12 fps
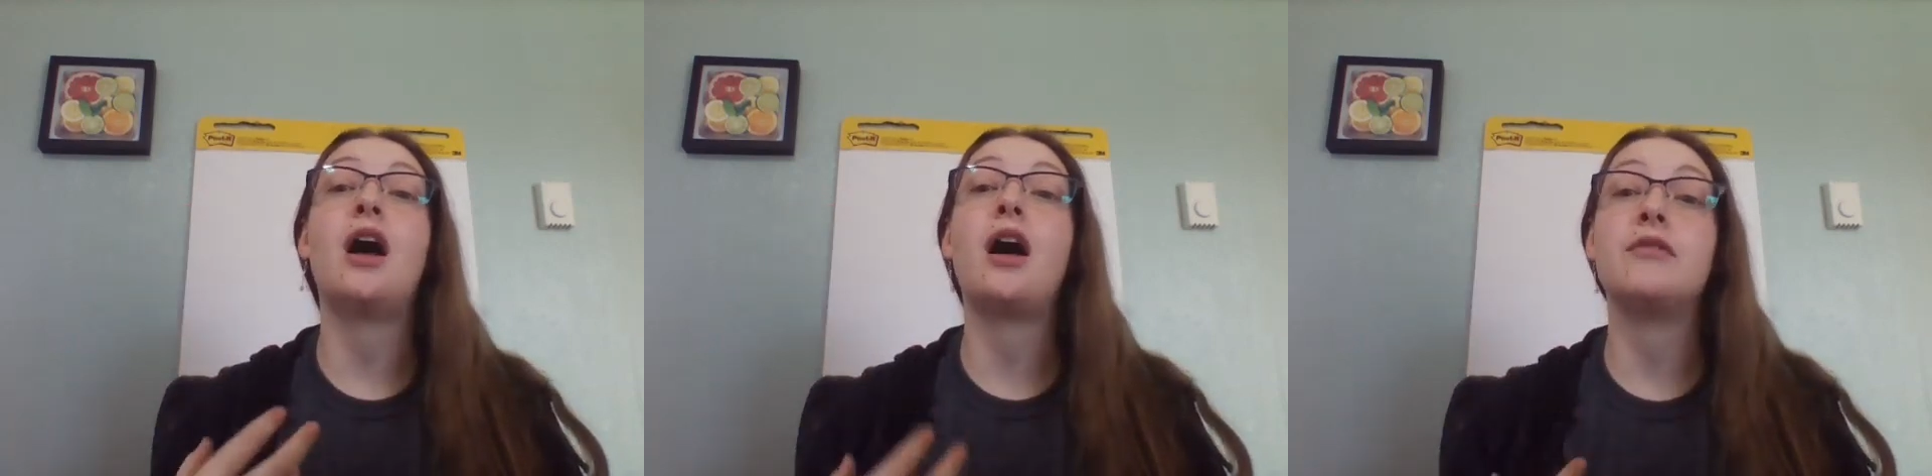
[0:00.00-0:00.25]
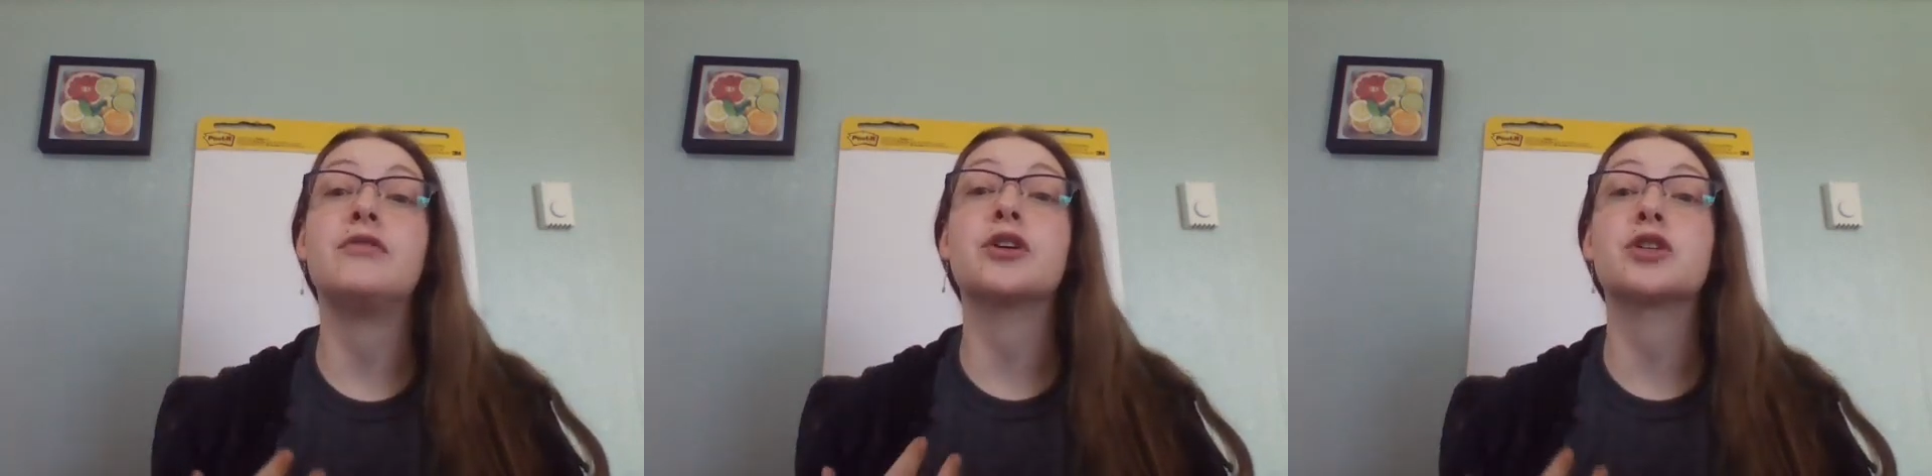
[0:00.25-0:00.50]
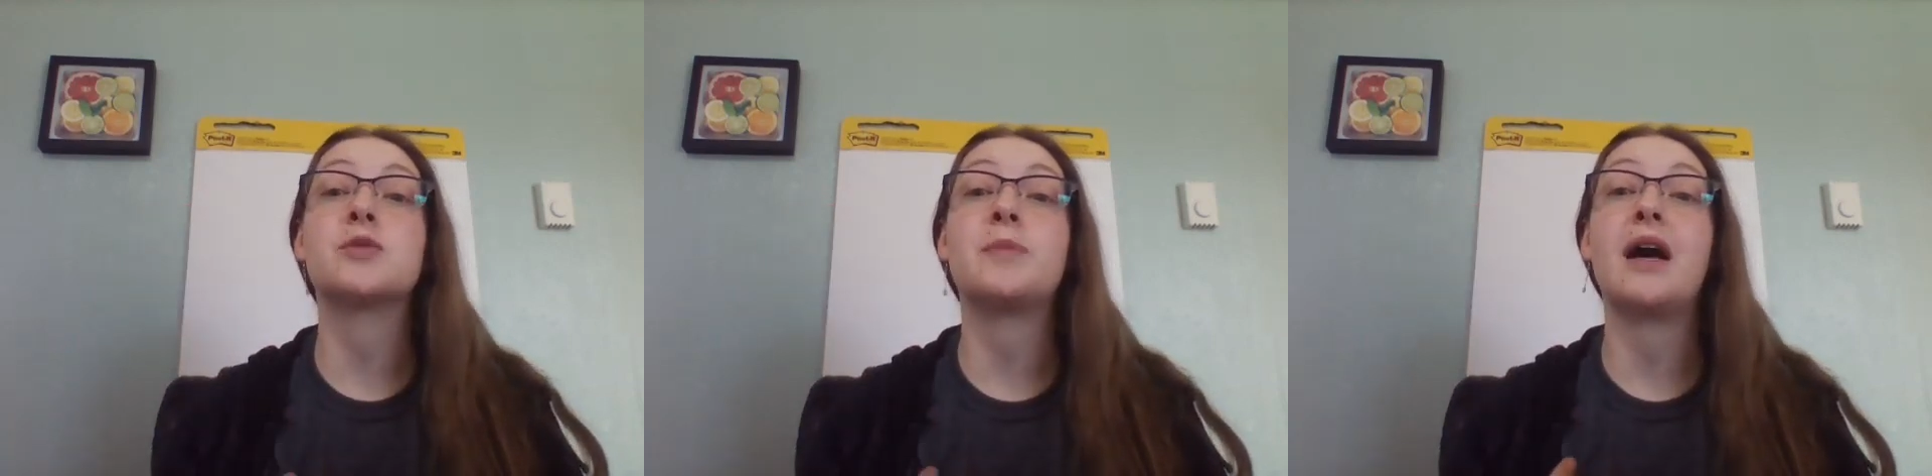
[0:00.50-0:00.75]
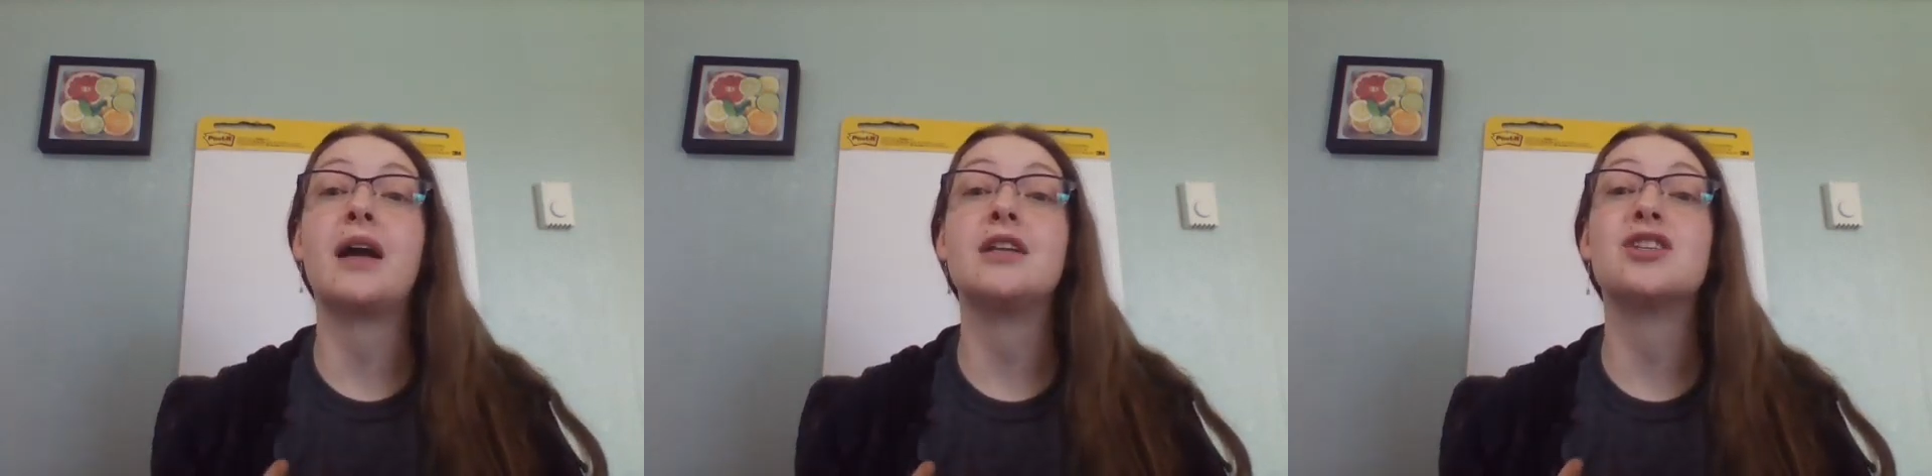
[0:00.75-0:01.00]
of your
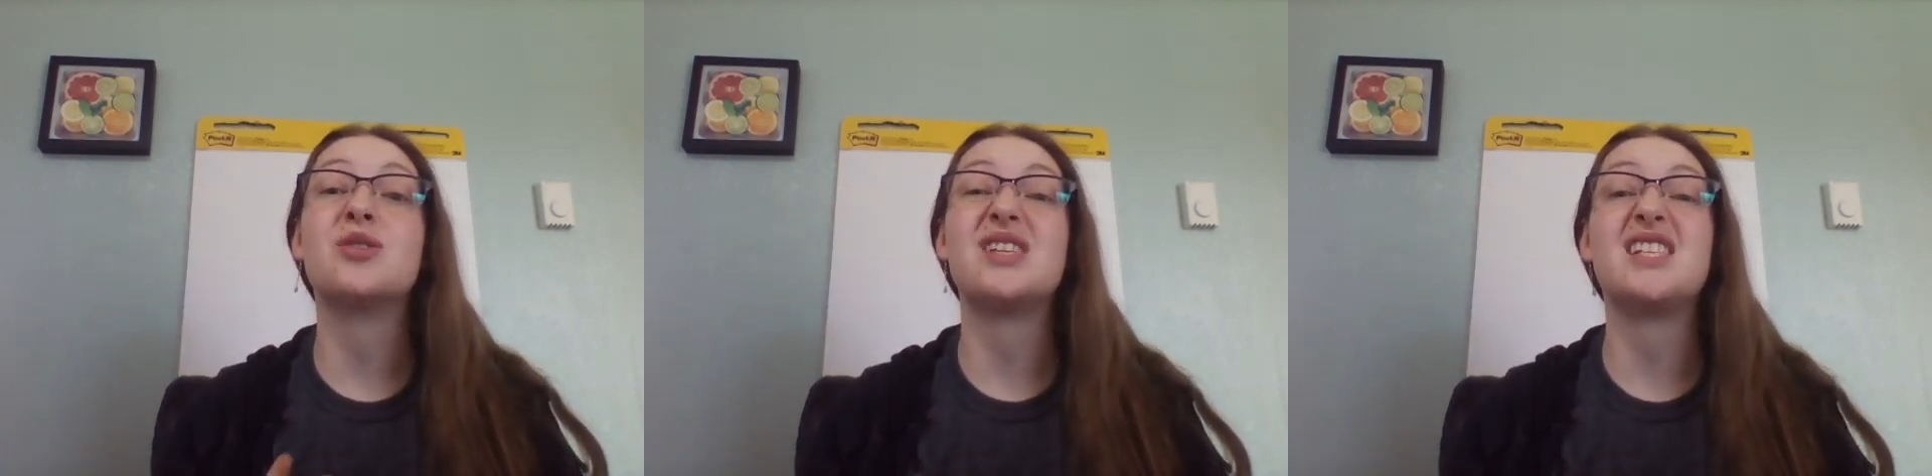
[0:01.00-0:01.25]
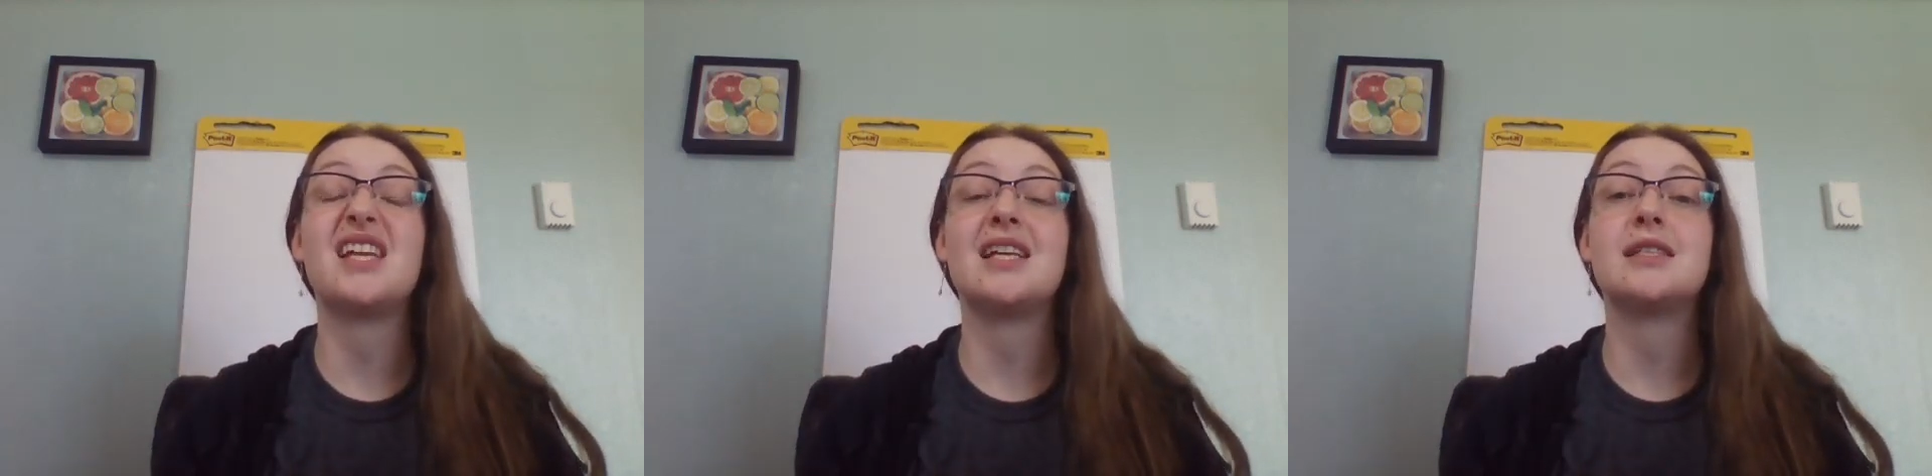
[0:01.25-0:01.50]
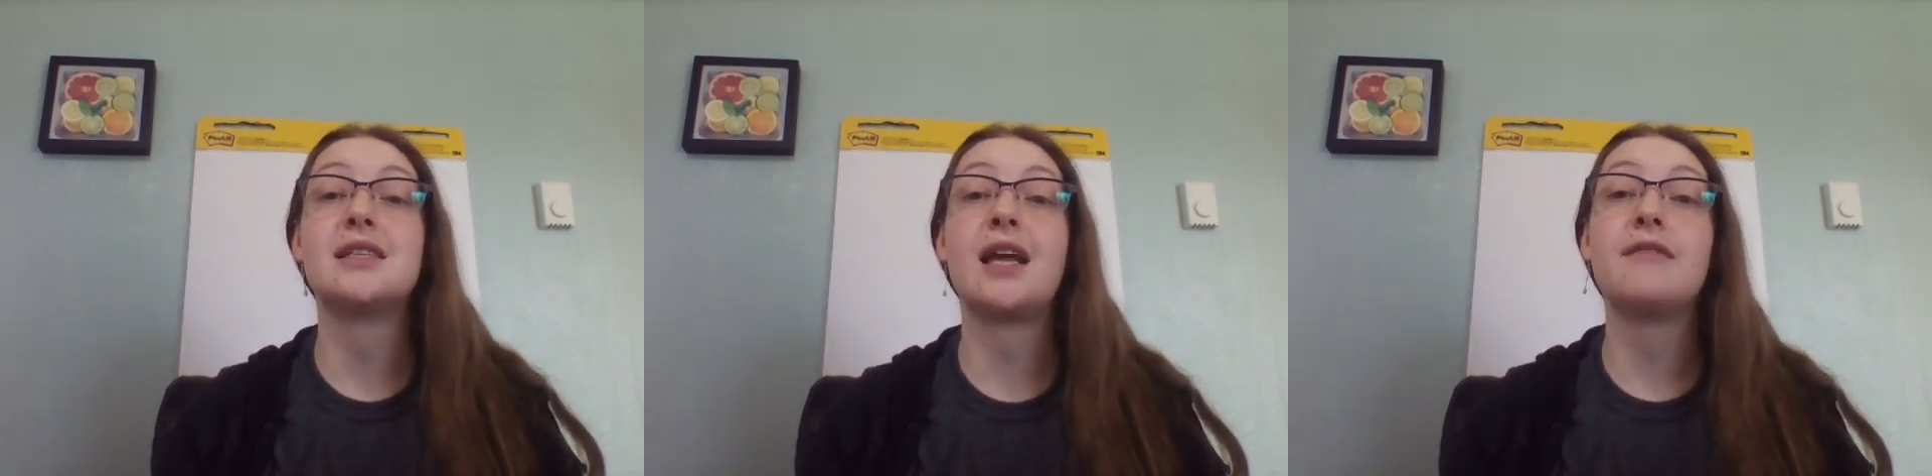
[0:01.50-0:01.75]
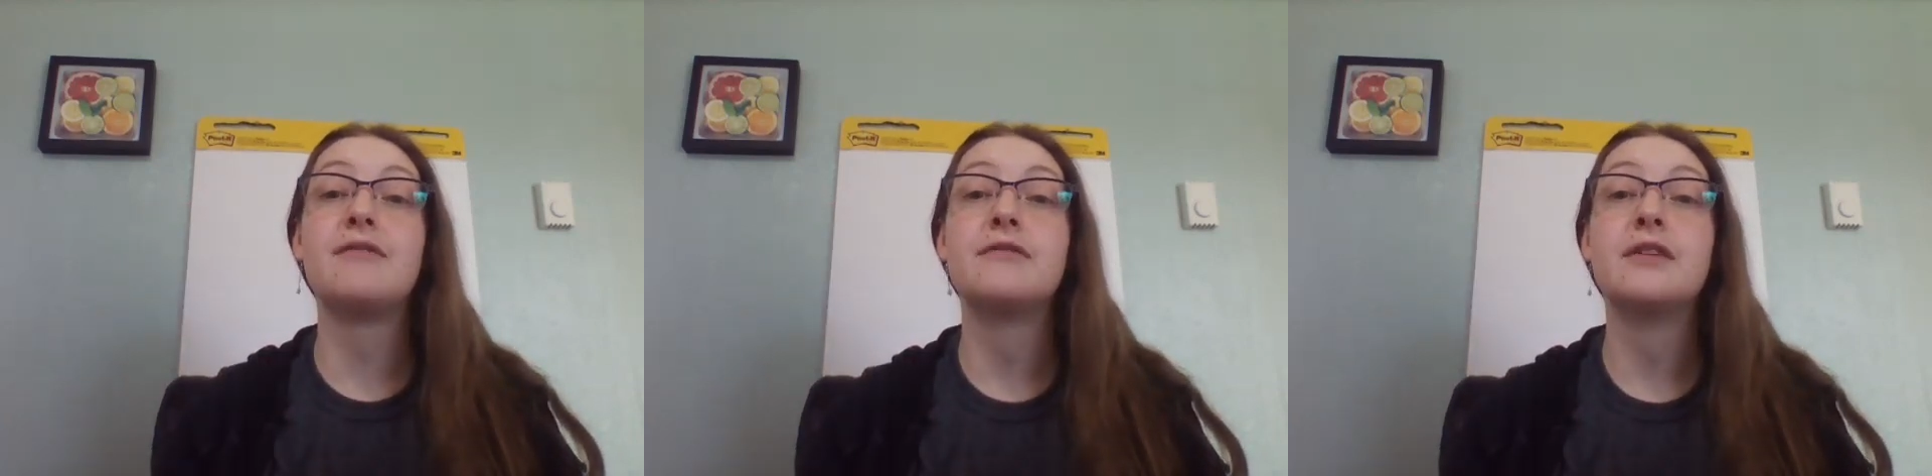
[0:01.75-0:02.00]
spine so it stays
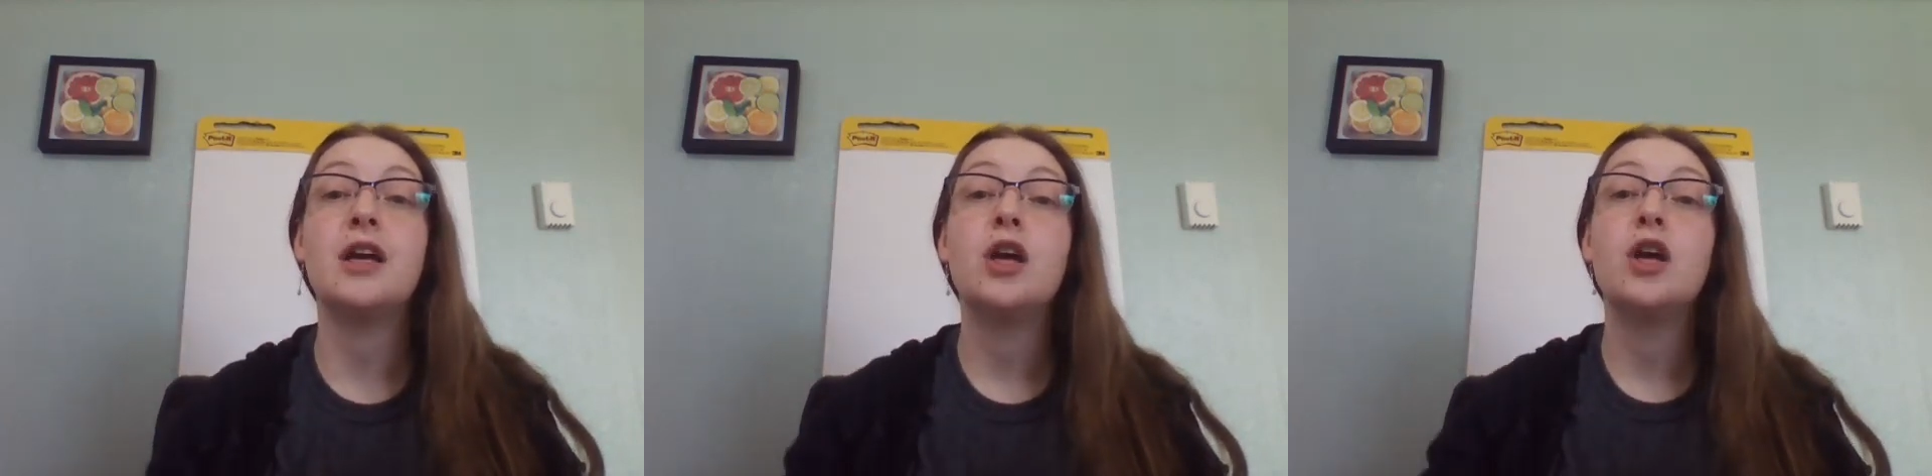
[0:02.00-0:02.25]
safe.